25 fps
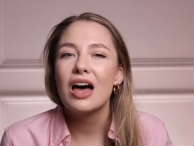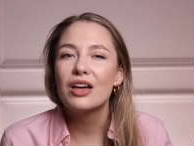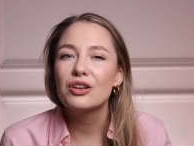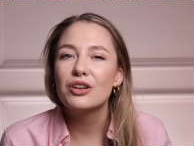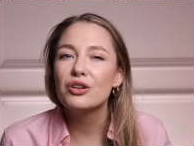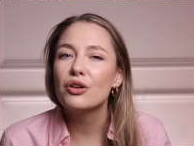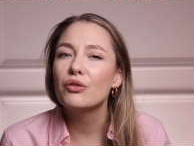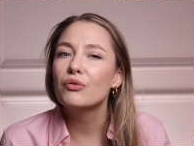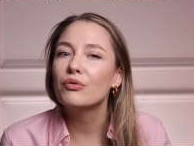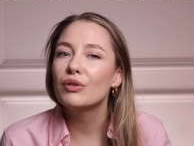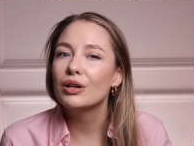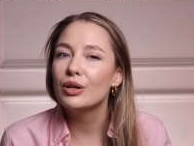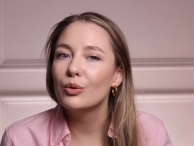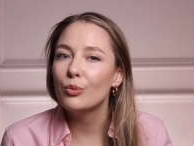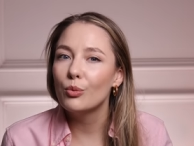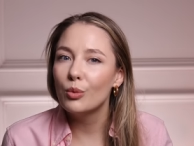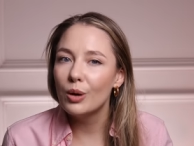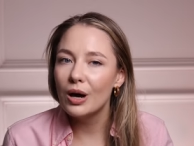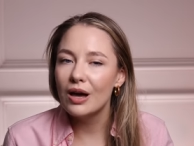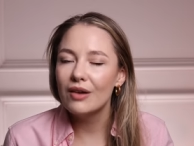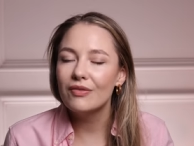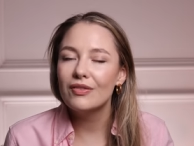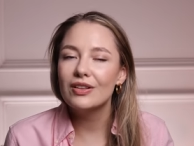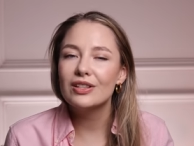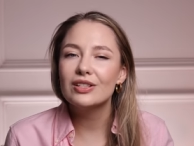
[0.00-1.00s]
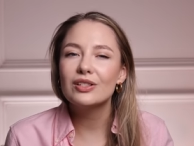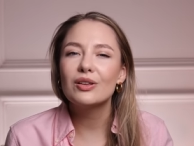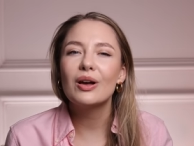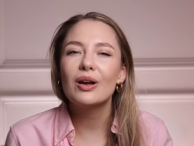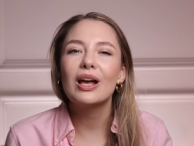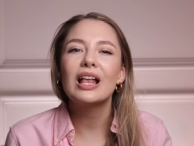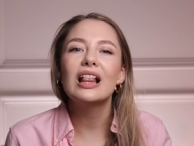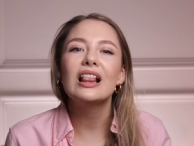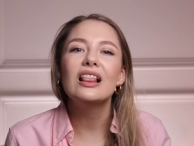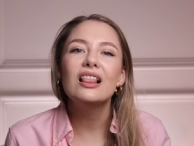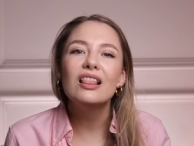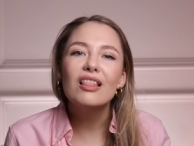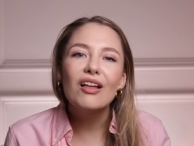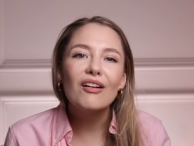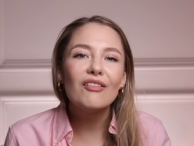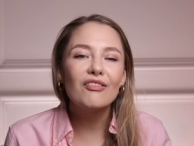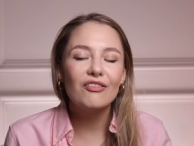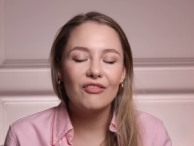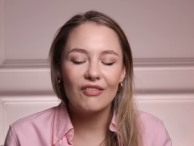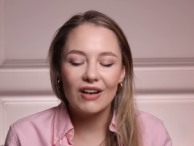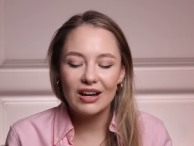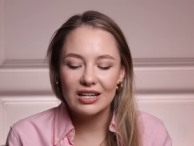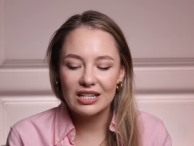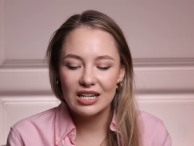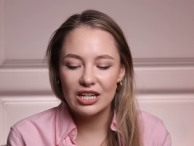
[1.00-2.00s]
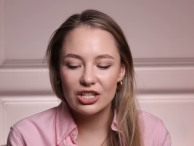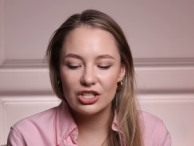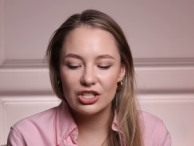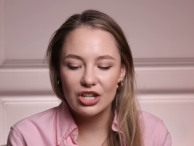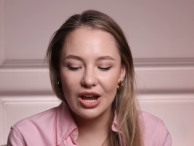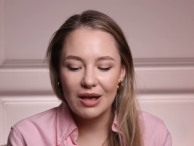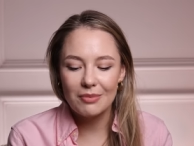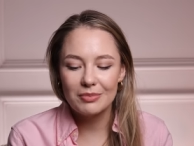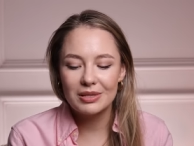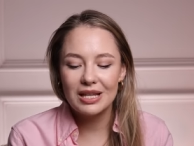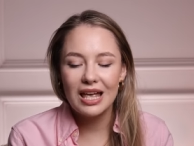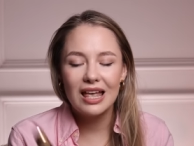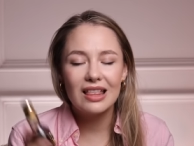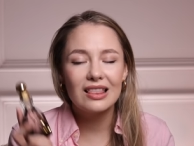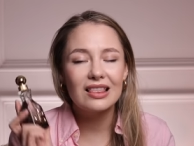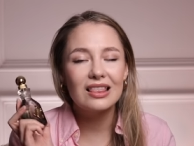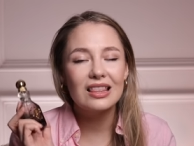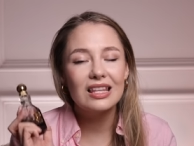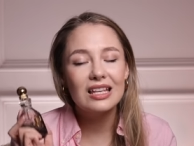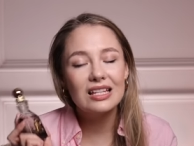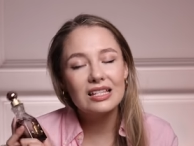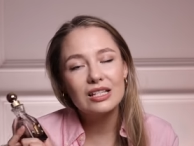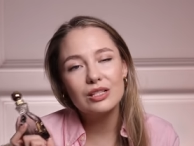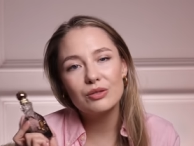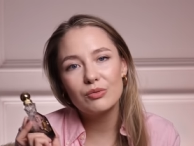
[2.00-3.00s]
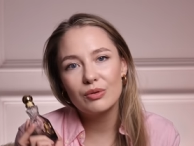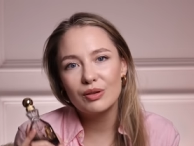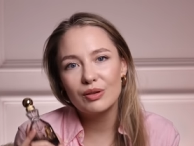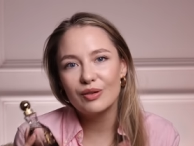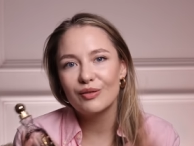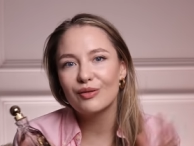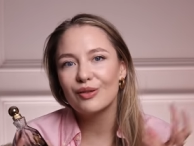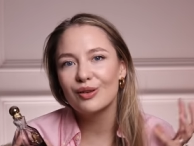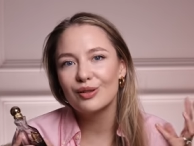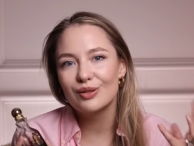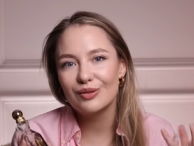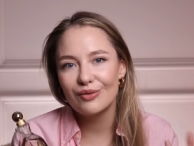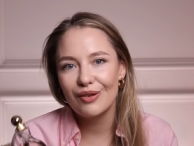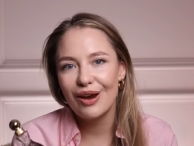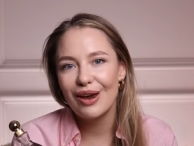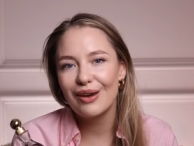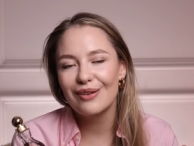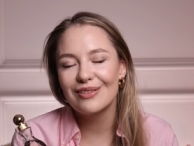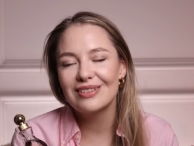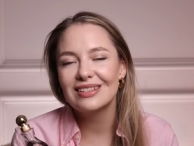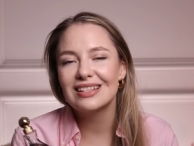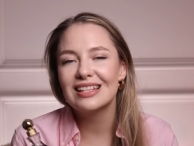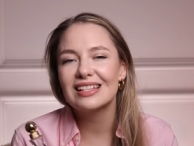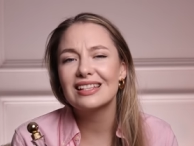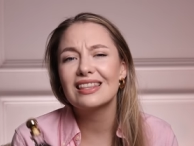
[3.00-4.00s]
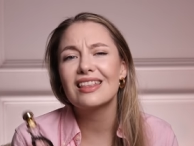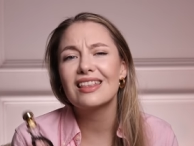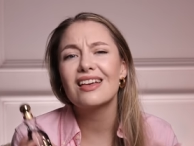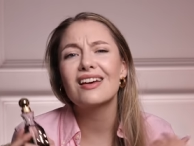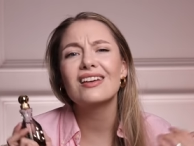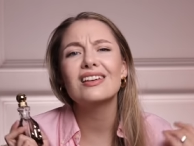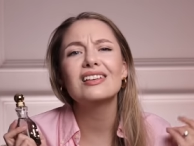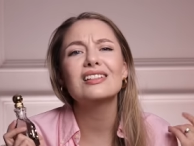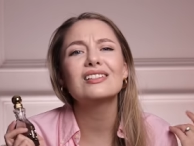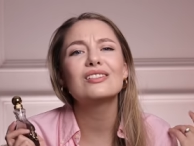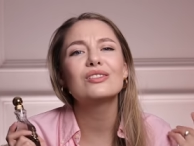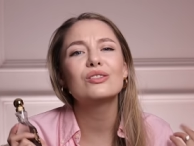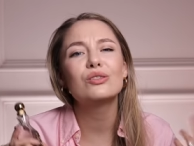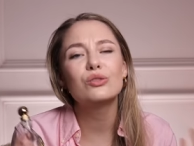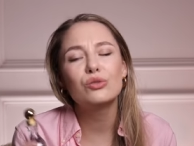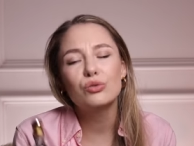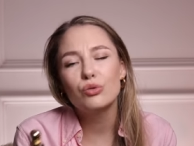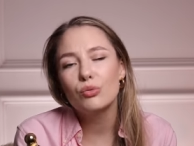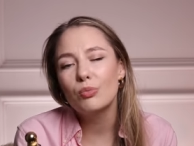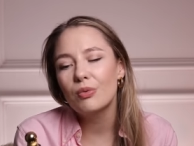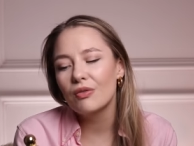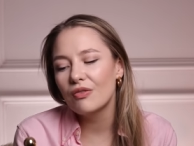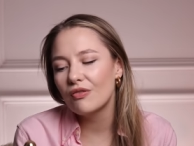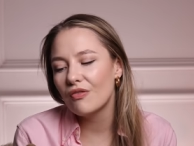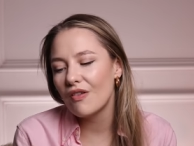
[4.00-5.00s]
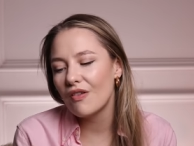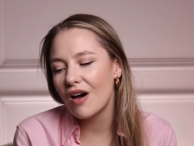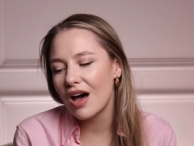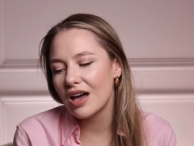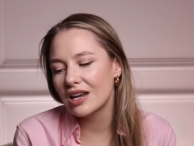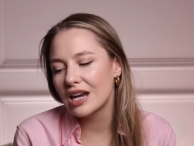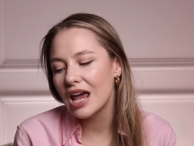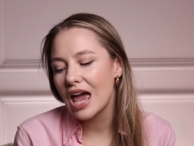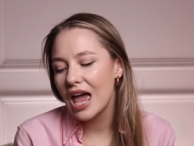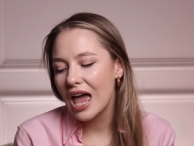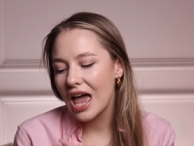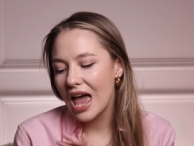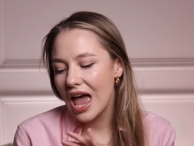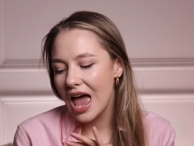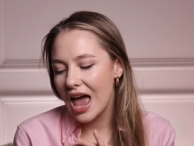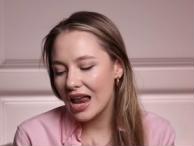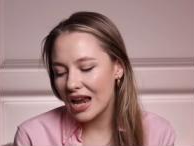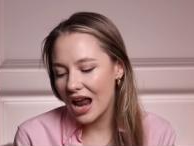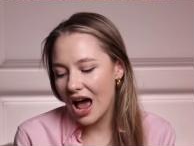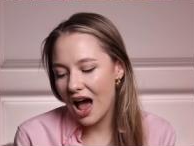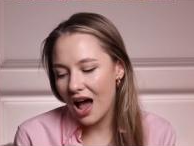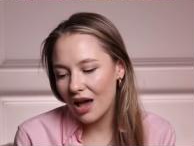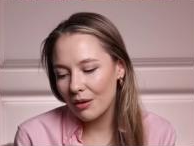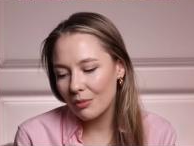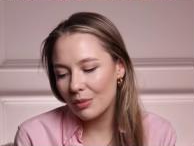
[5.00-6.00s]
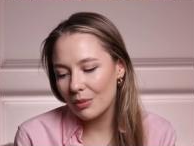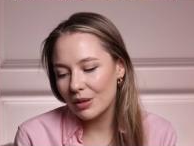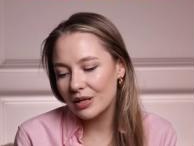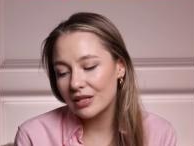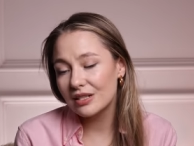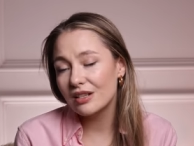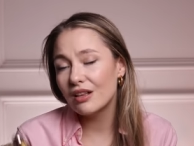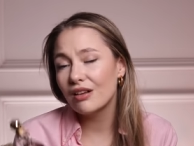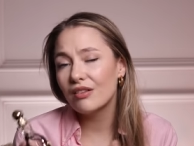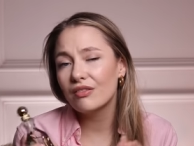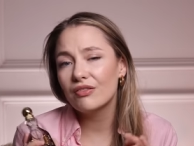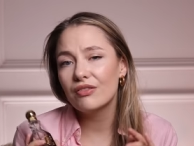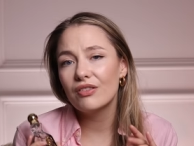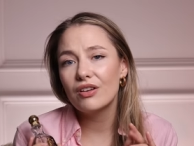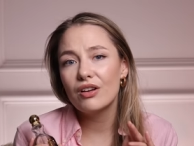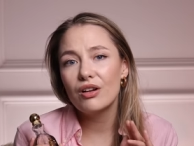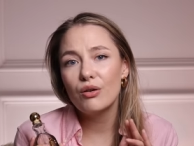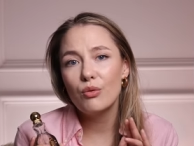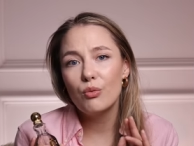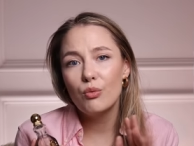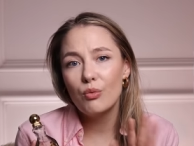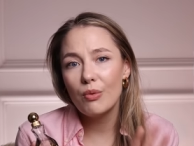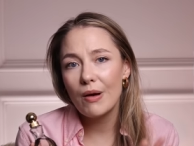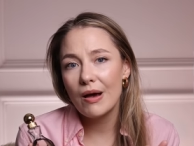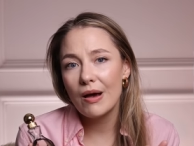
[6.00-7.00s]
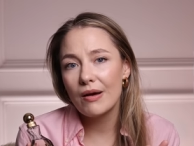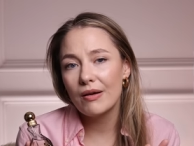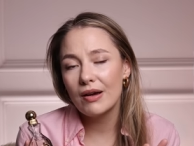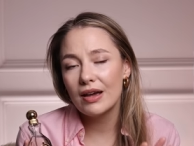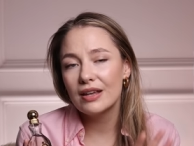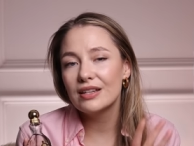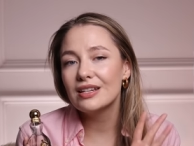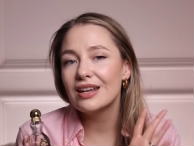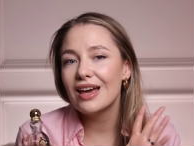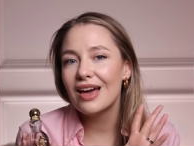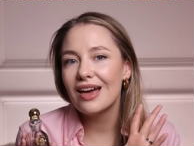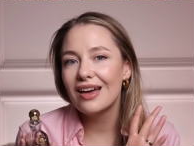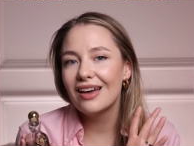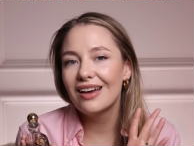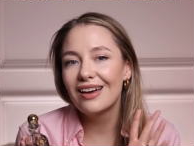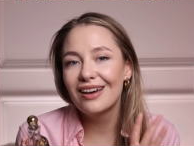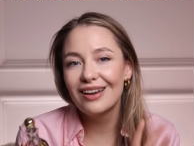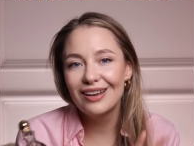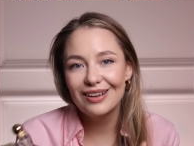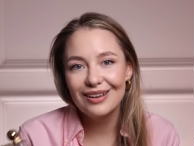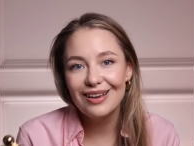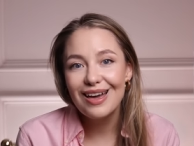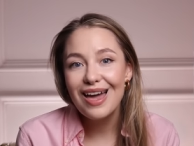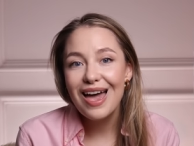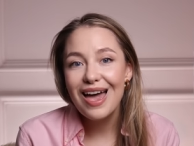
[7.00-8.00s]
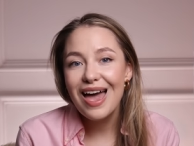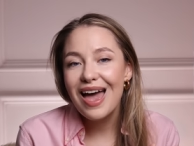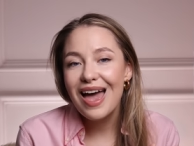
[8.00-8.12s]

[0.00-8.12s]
are not really worth it, so I love finding gems. And this is one of those fragrances that is super fun, and I myself wear it and